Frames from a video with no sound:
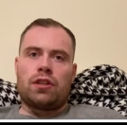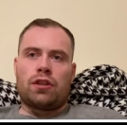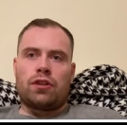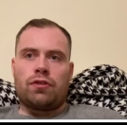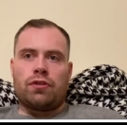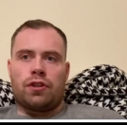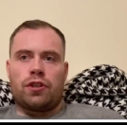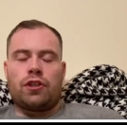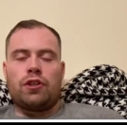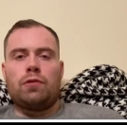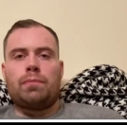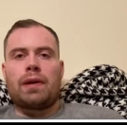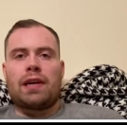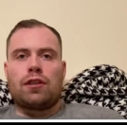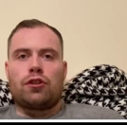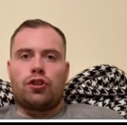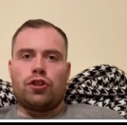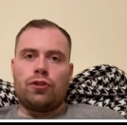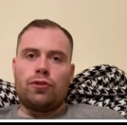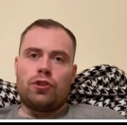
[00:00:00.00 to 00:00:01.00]
Chris Eubank
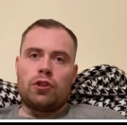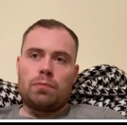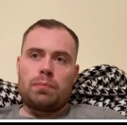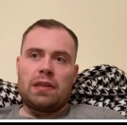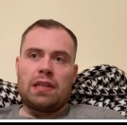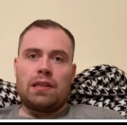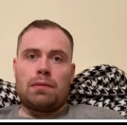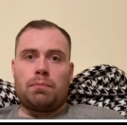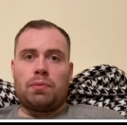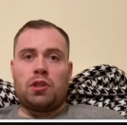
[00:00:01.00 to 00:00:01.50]
Jr. being